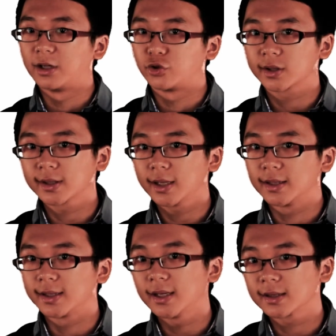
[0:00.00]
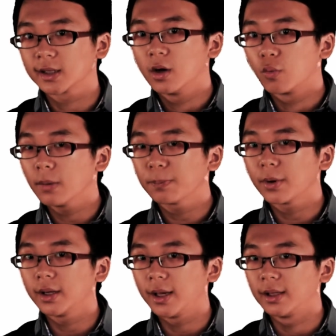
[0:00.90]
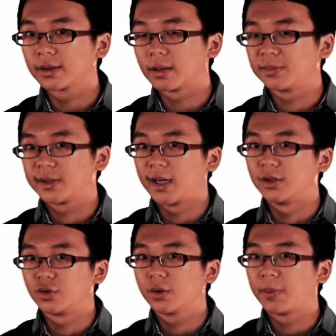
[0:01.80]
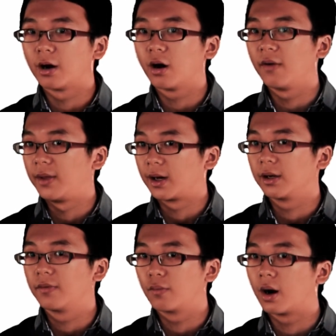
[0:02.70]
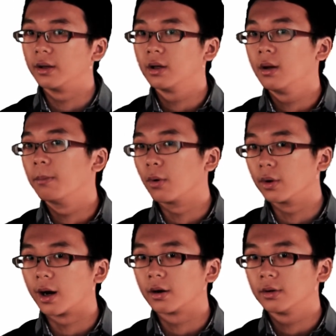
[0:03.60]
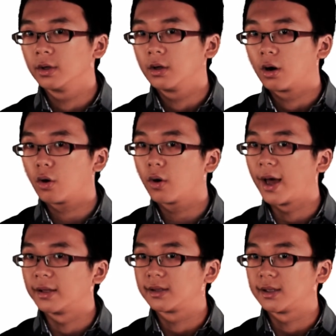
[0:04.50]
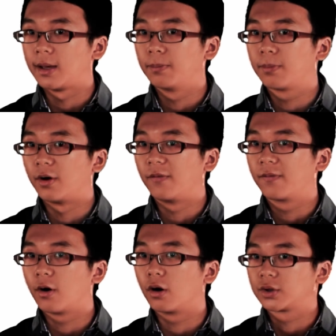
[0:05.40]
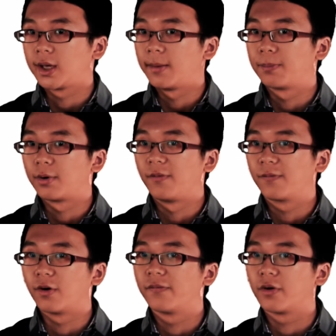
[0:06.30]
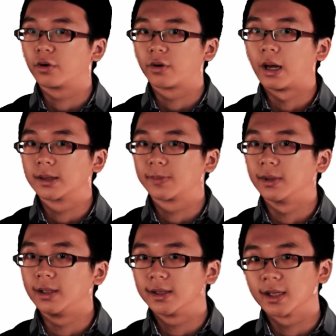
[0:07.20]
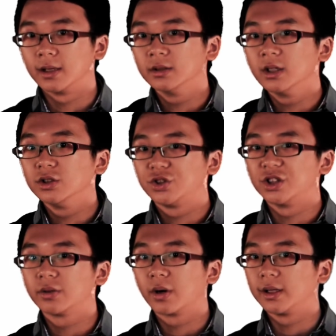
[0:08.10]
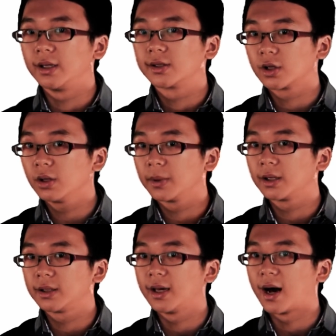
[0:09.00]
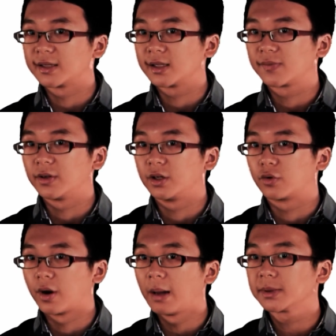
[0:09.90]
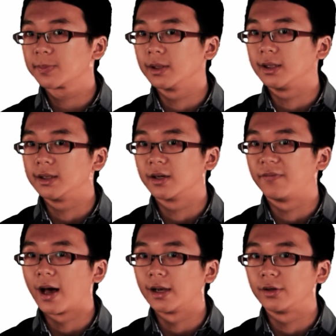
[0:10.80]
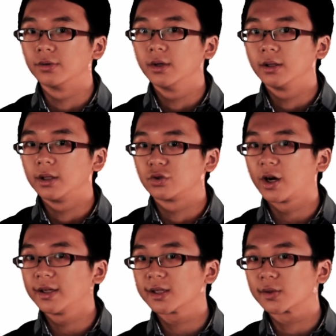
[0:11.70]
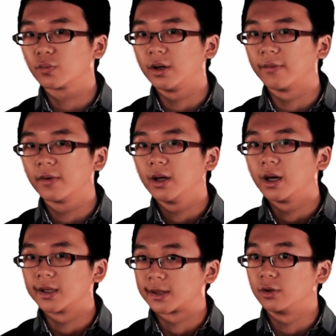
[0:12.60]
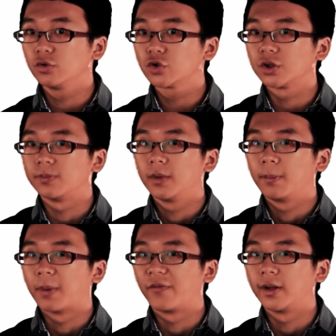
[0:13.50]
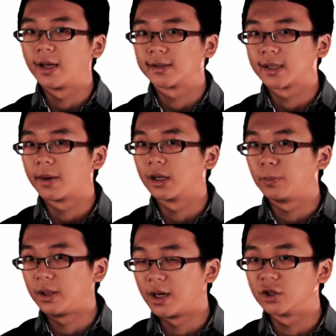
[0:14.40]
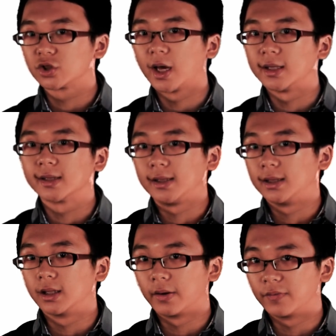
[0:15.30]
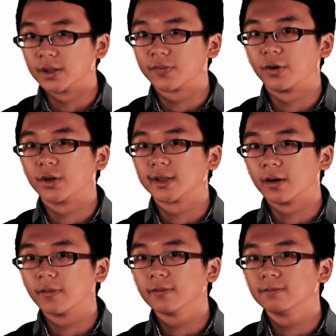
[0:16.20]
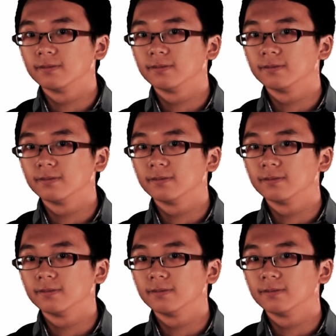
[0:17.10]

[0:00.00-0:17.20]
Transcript: hydroxide is hence 1.8 times 10 to the power of negative 1 molar, or at 10.44 grams per liter. Generally, solubility asks for the grams per liter value. Try this with a solution buffered at some other pH and see the difference for yourself.